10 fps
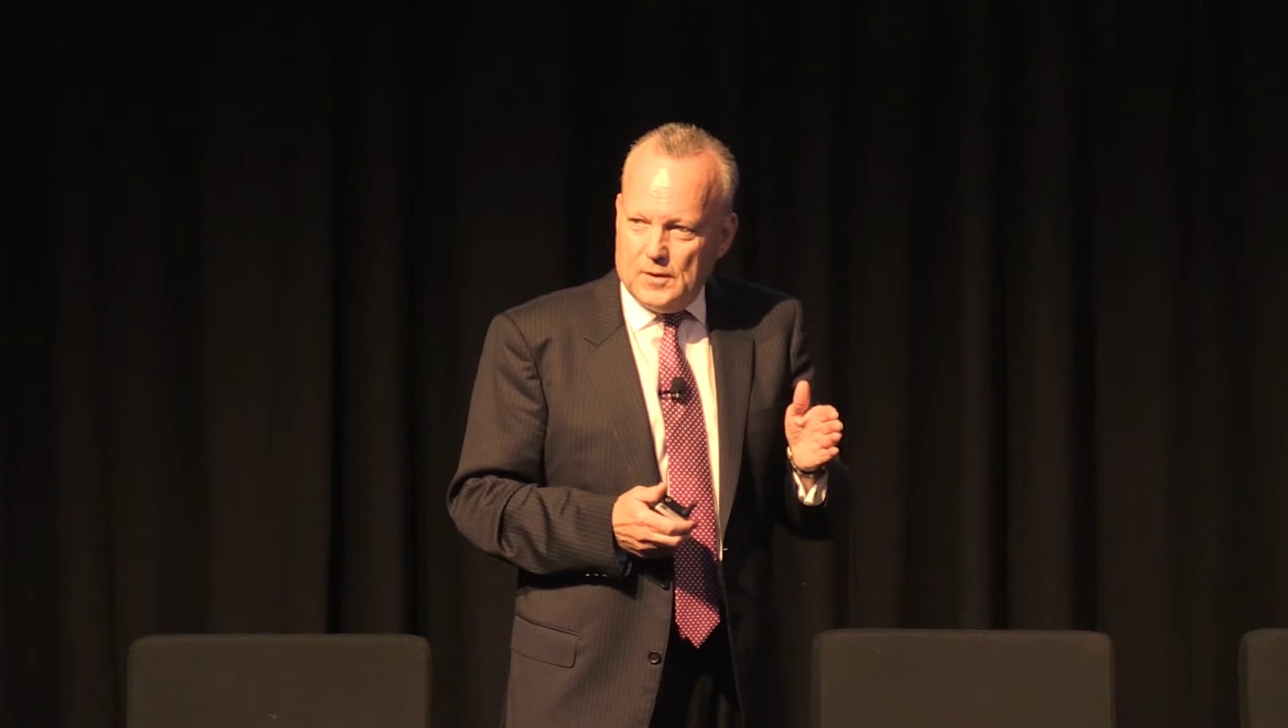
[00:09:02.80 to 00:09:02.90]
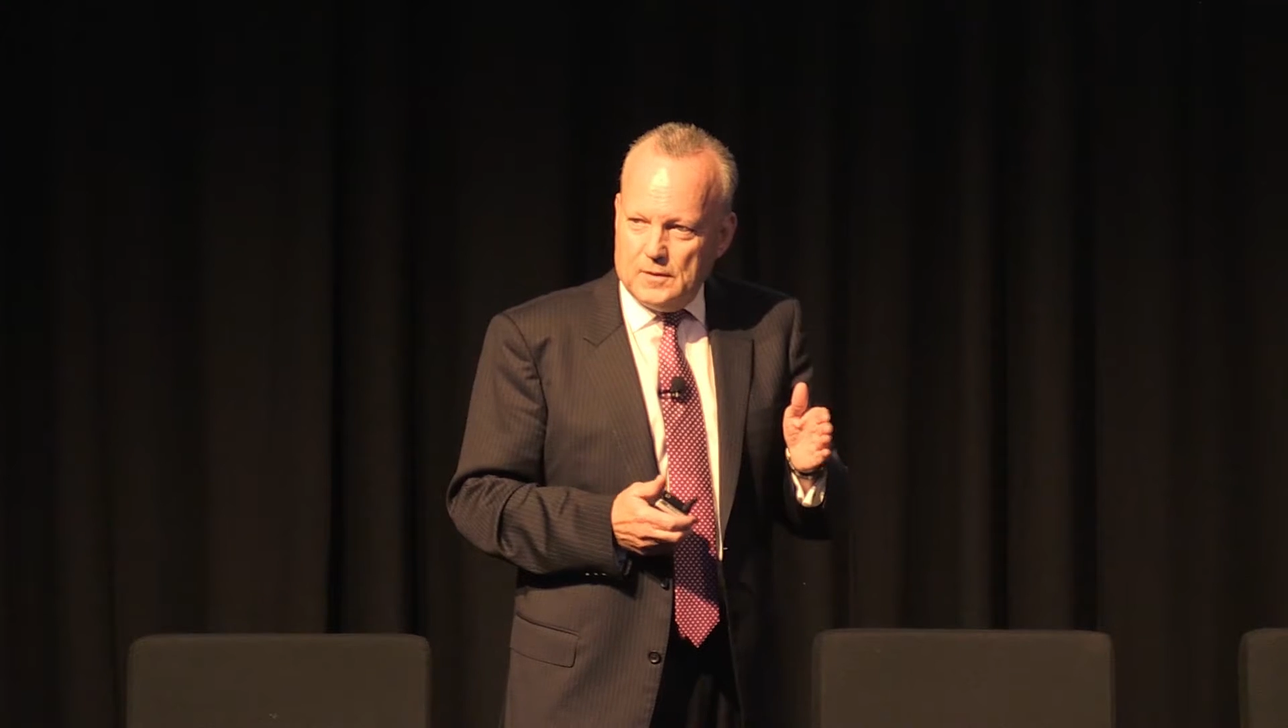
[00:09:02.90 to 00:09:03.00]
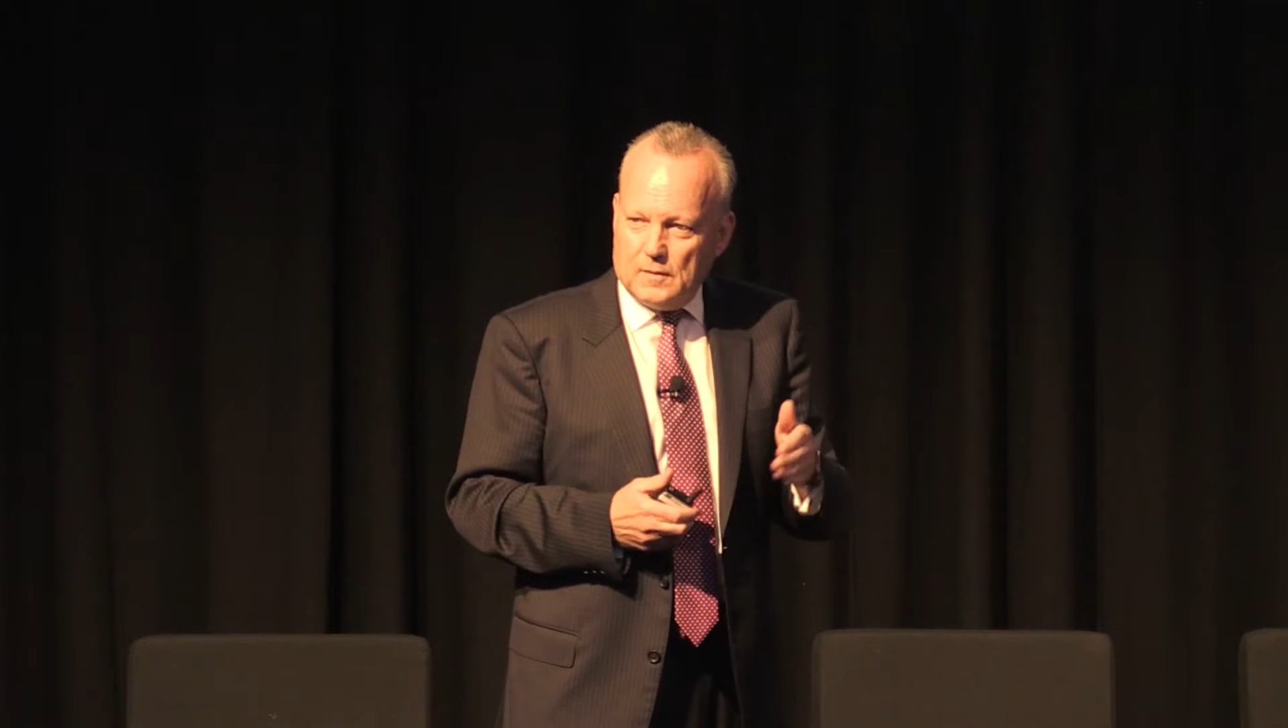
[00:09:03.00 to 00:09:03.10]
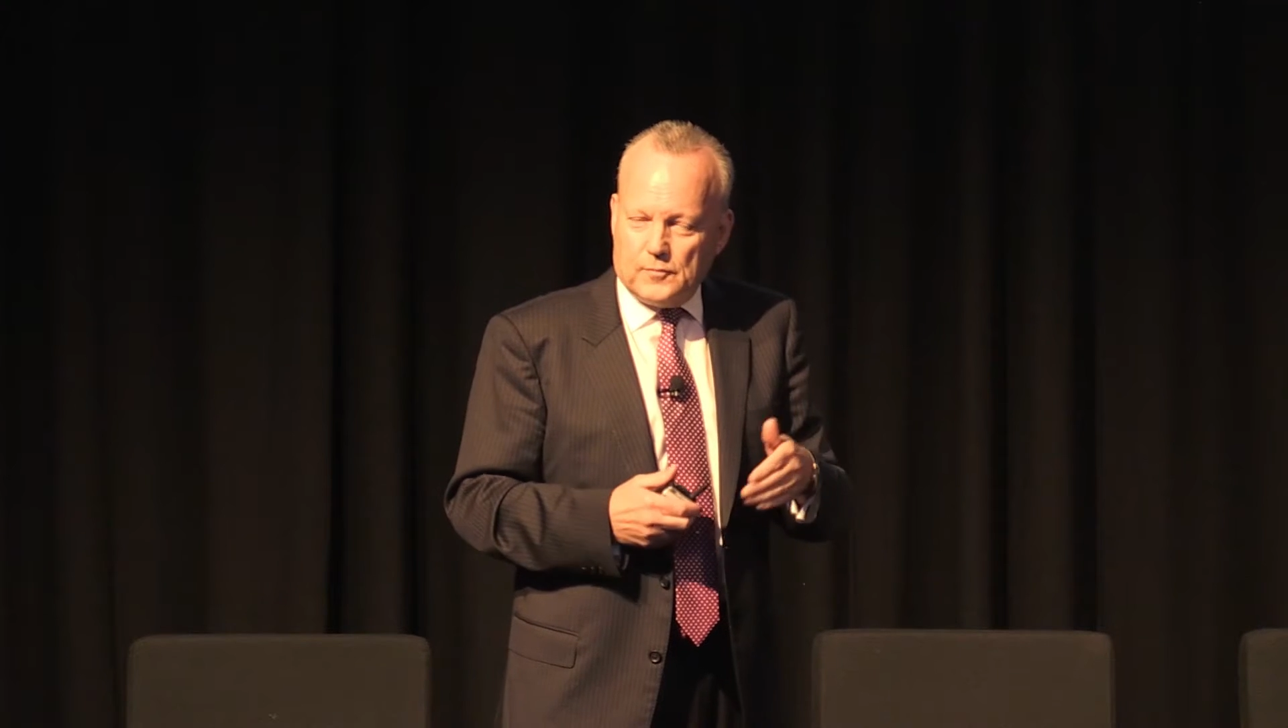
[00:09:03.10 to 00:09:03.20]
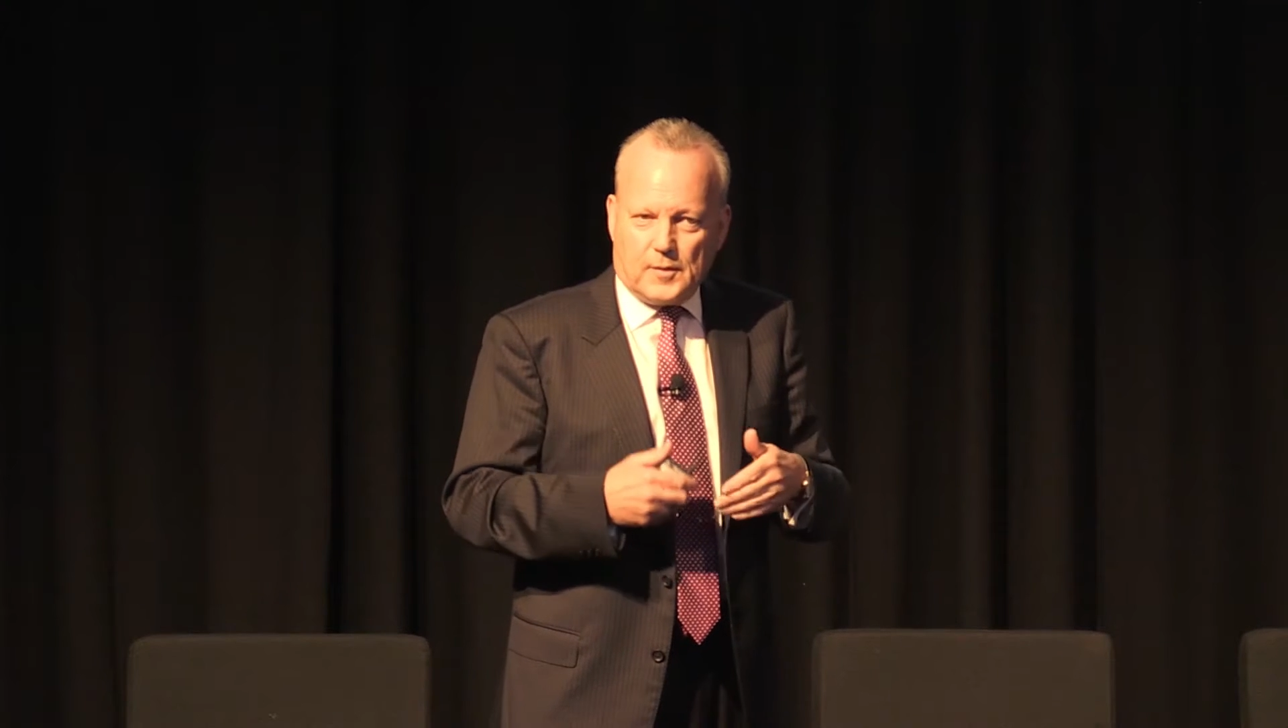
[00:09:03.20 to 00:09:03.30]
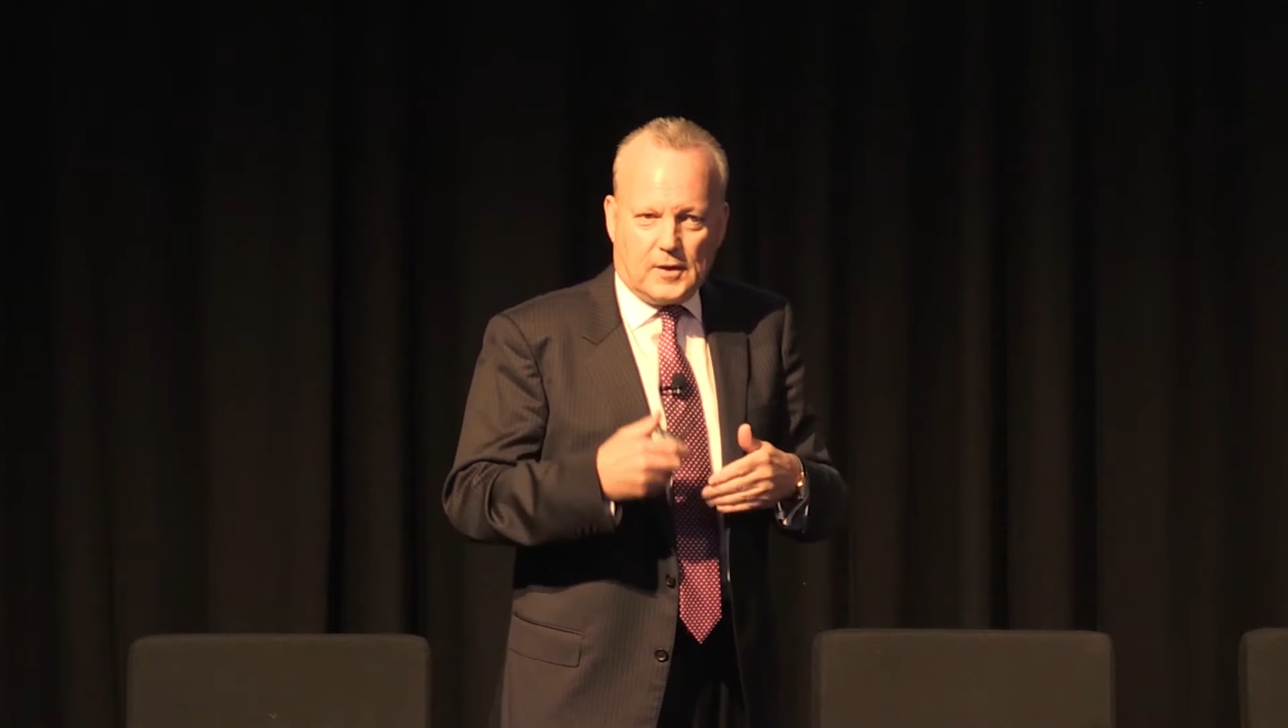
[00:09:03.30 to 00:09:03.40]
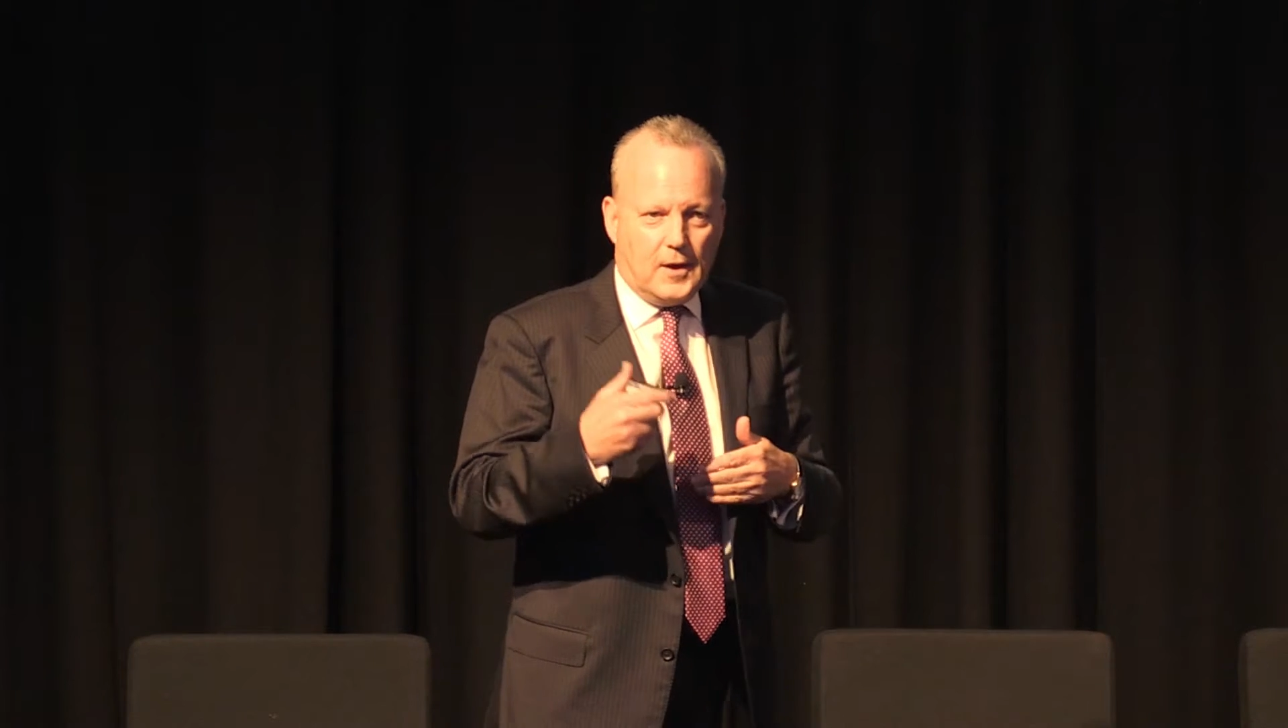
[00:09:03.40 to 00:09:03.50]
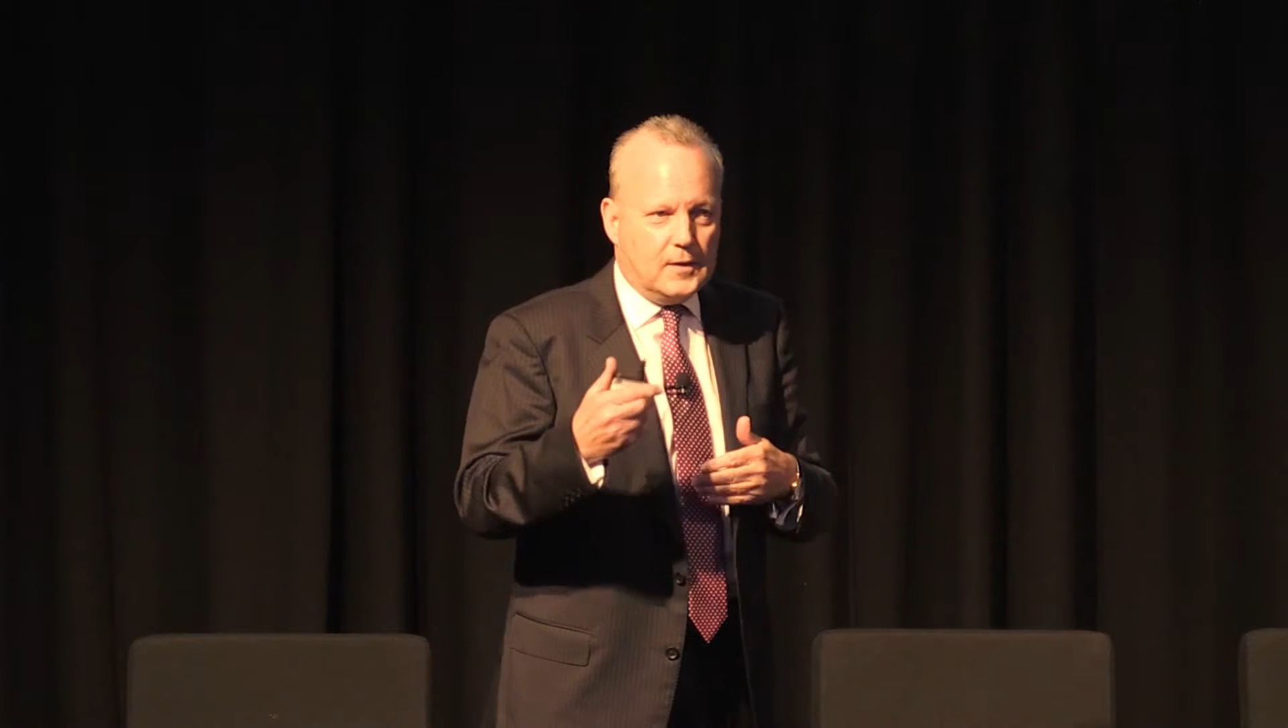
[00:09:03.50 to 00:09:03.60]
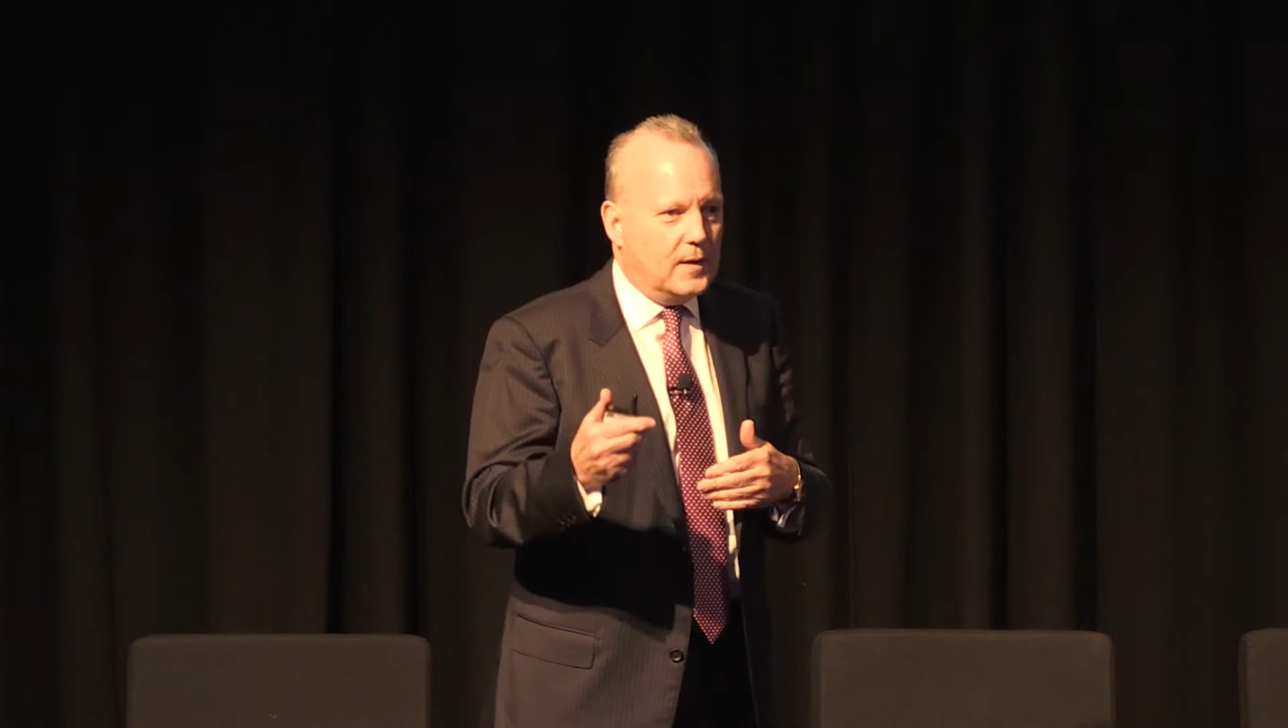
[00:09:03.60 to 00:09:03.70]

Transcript: Many of them can't